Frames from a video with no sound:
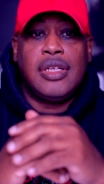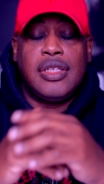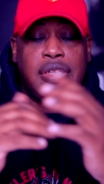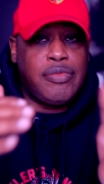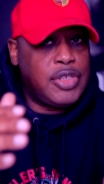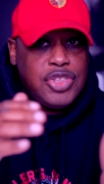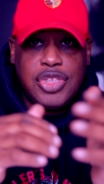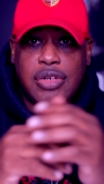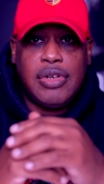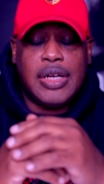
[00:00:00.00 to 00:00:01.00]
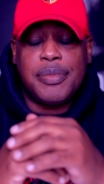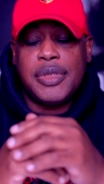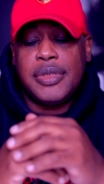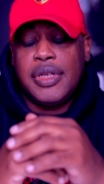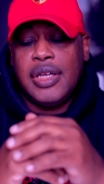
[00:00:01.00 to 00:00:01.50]
They wouldn't show up.
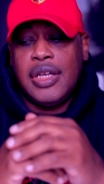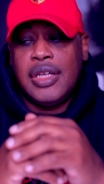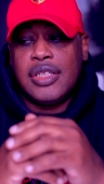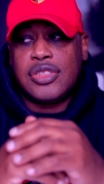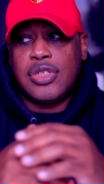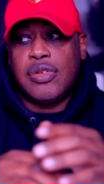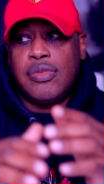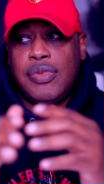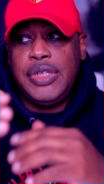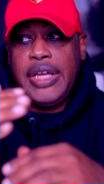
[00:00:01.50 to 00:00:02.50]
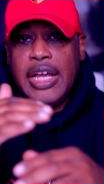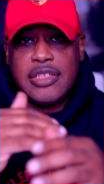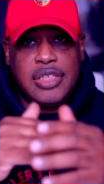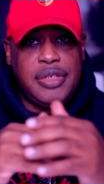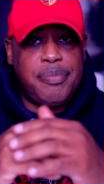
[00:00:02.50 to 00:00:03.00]
So we
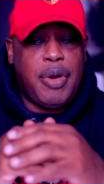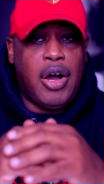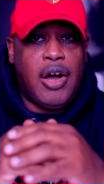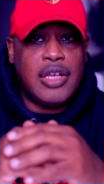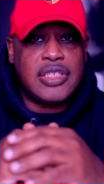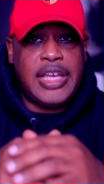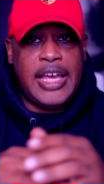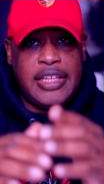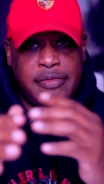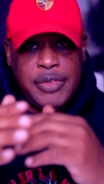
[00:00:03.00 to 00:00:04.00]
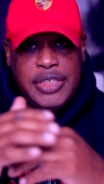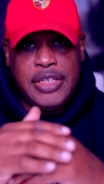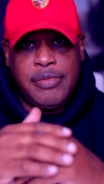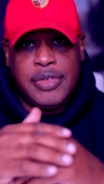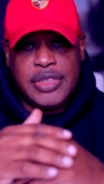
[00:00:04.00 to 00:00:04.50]
actually paused that and we
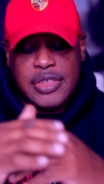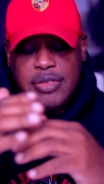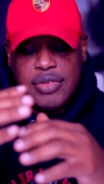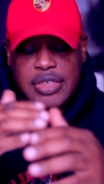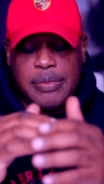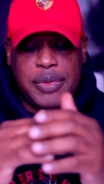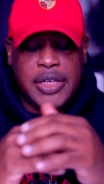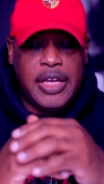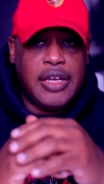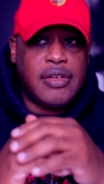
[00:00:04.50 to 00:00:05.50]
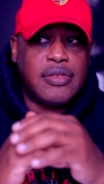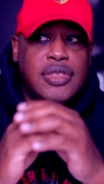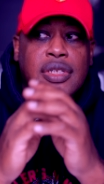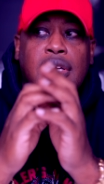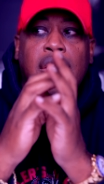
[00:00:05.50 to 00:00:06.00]
then went to something
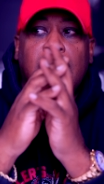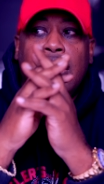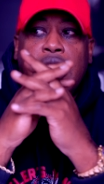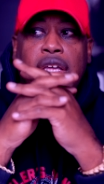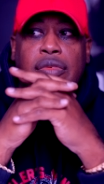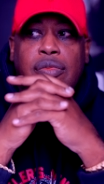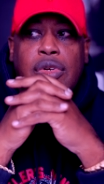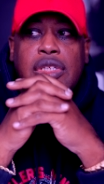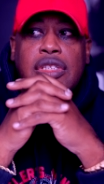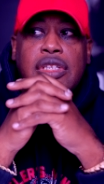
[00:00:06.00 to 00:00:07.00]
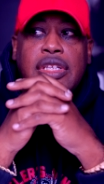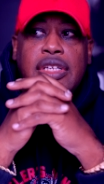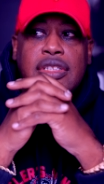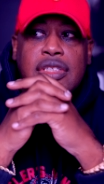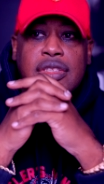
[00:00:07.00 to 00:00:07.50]
else. And one of the
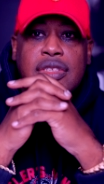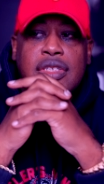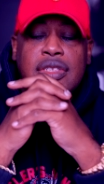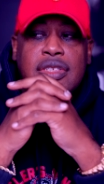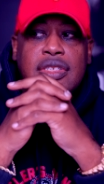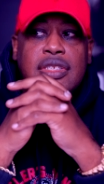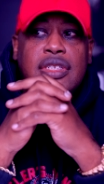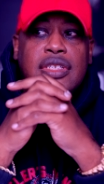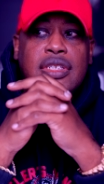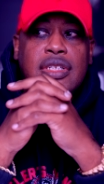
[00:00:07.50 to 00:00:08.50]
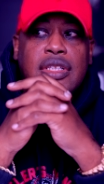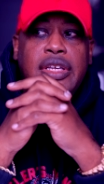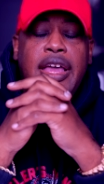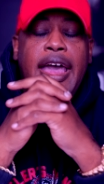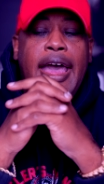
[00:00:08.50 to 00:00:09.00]
things that is consistently
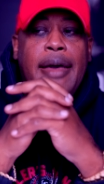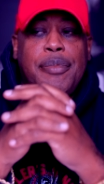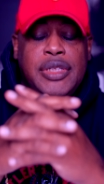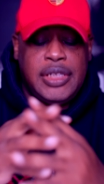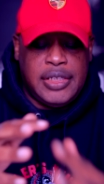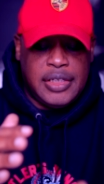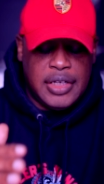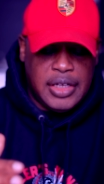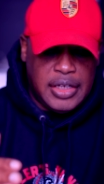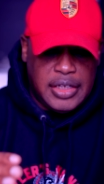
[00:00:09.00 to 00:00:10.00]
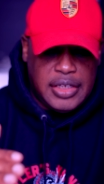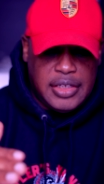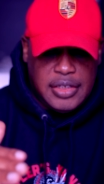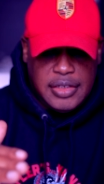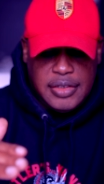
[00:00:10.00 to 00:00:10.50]
happening
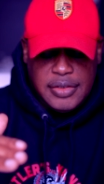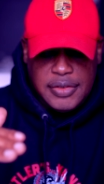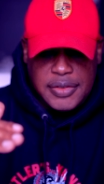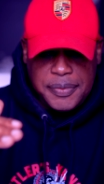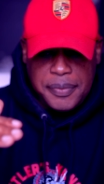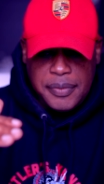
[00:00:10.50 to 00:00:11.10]
is,